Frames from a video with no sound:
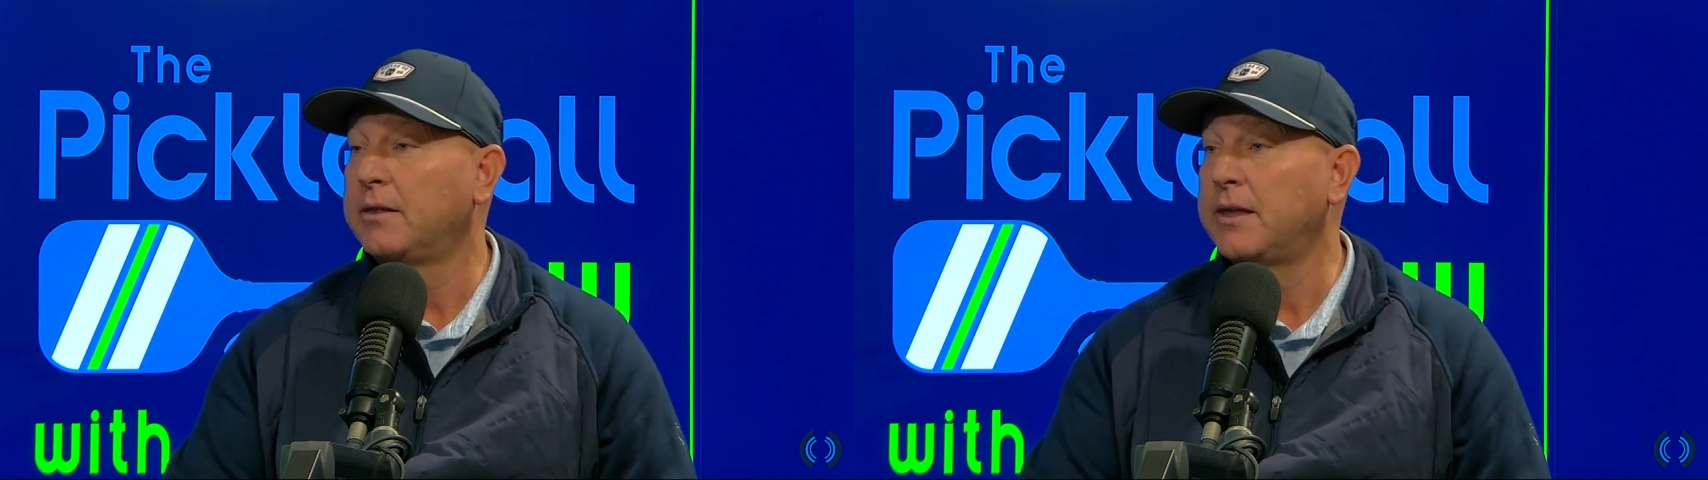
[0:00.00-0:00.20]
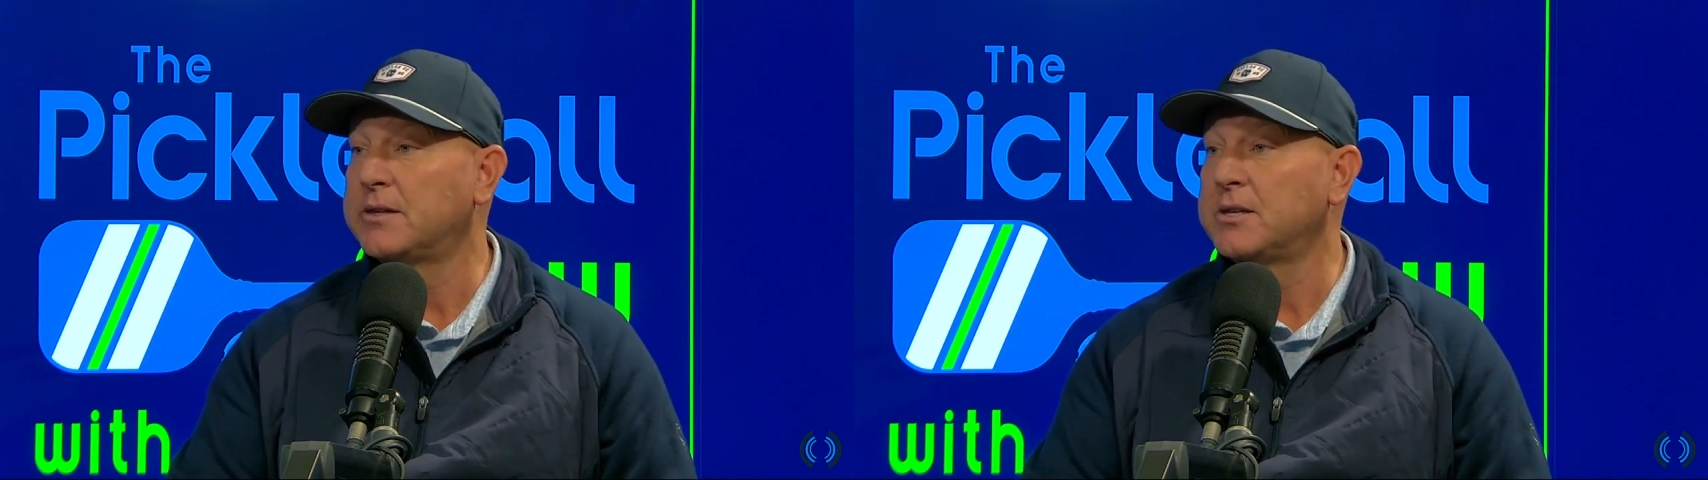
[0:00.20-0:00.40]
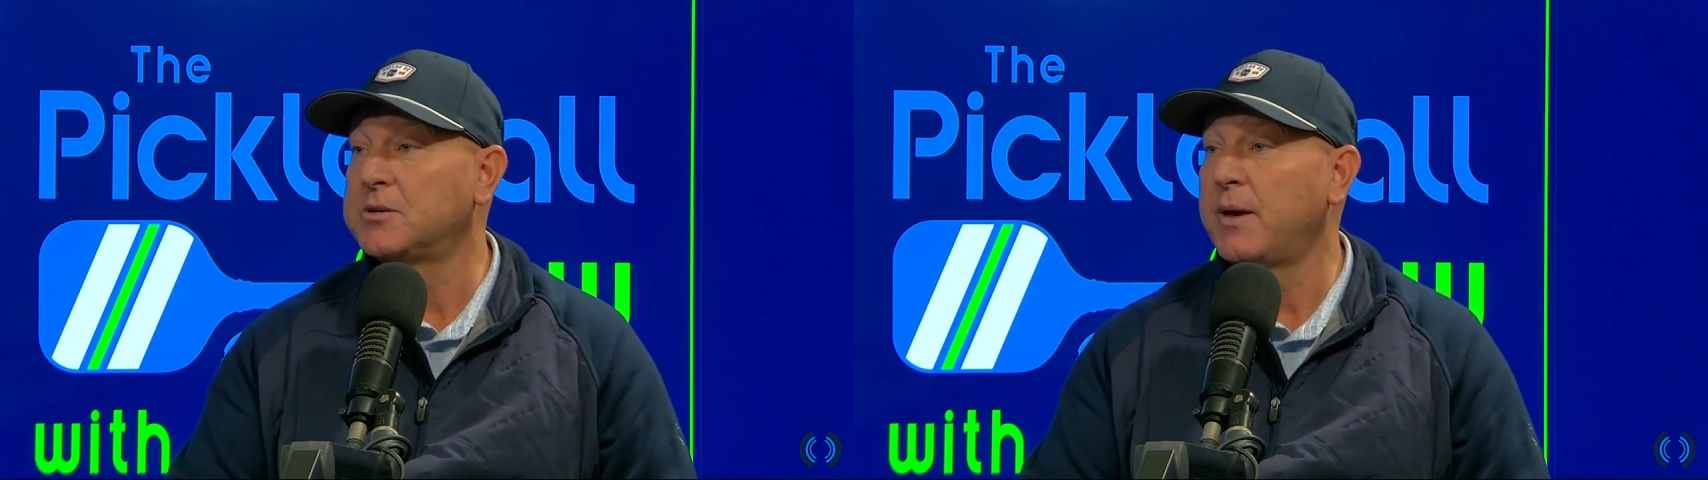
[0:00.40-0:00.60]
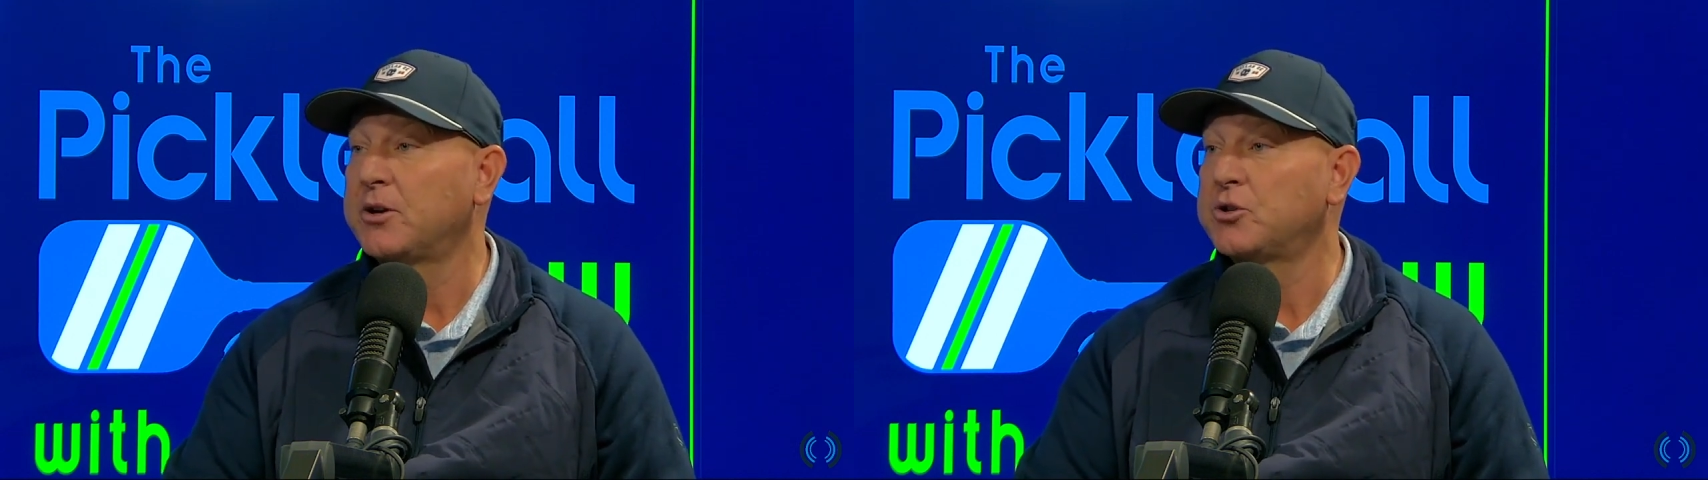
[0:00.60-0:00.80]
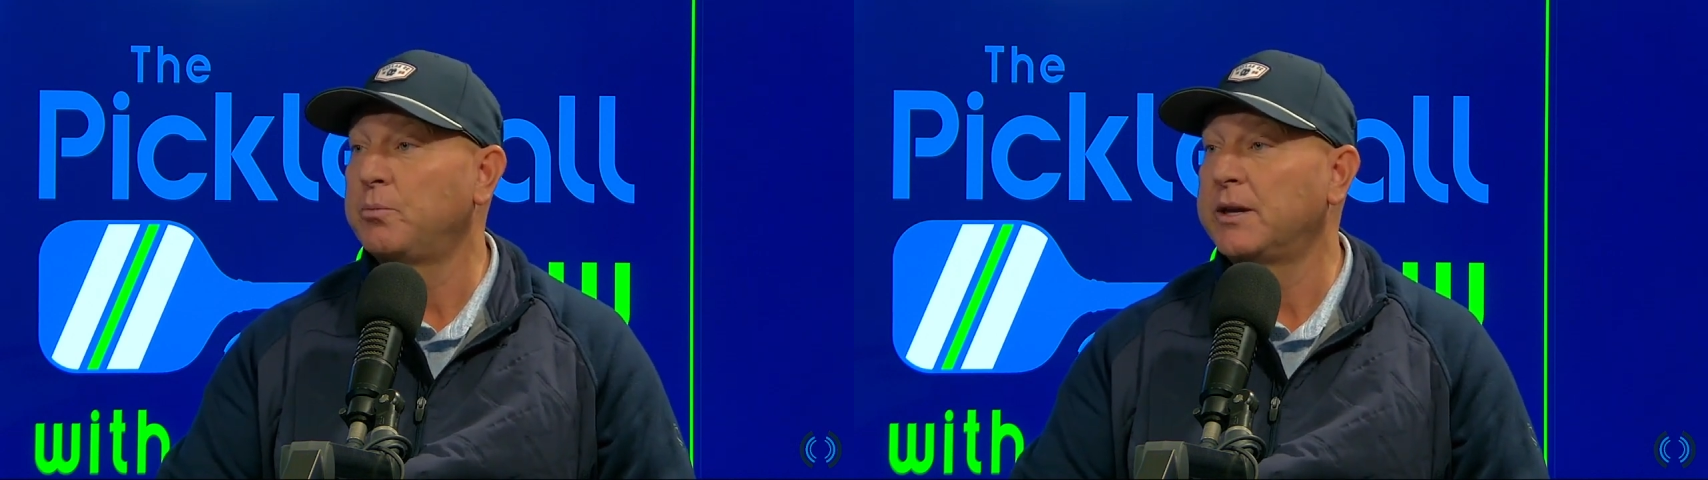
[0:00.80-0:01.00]
this is
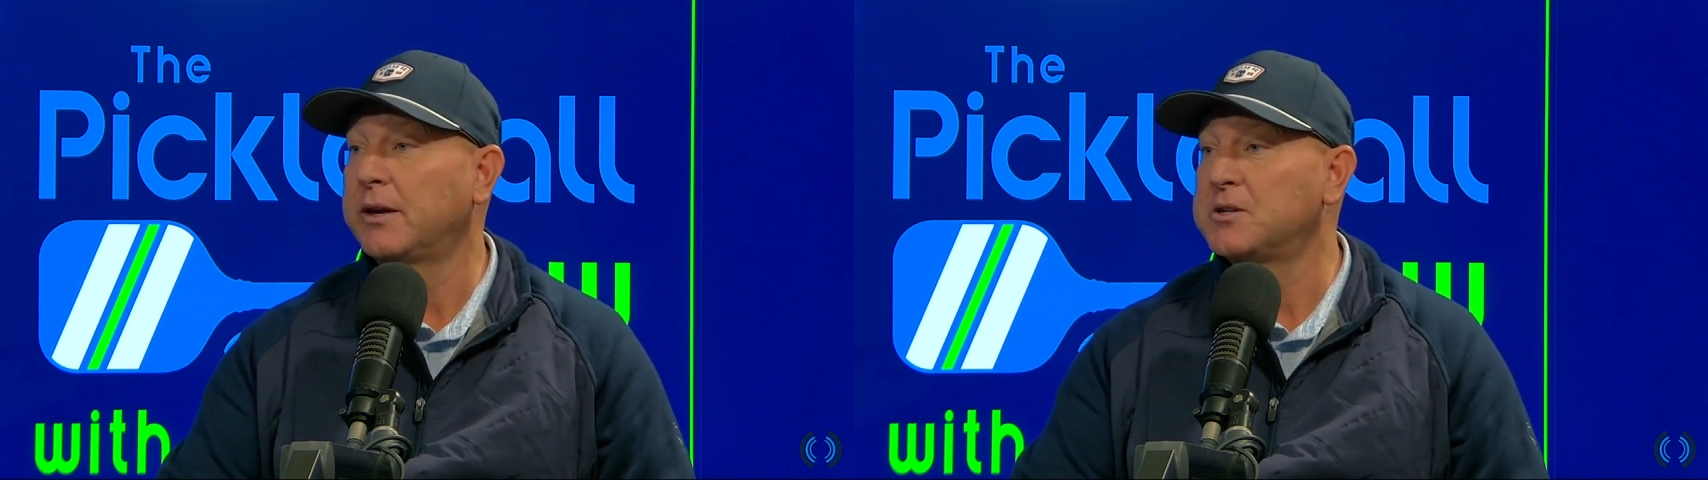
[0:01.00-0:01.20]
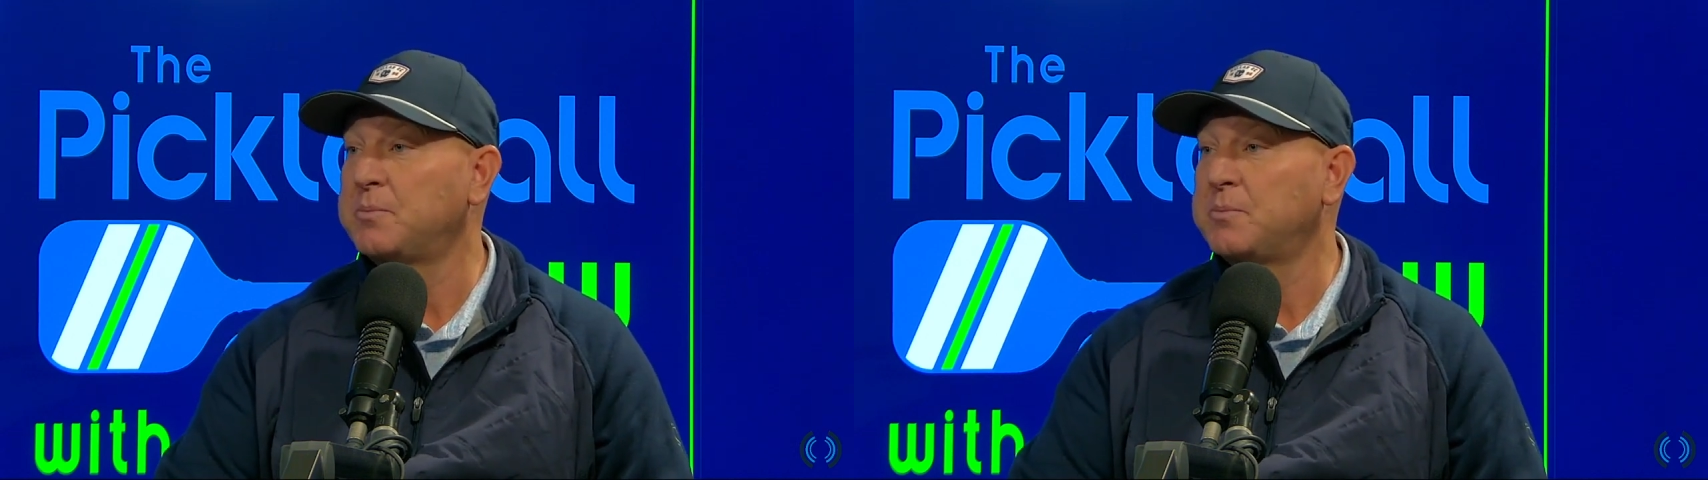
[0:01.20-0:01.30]
special because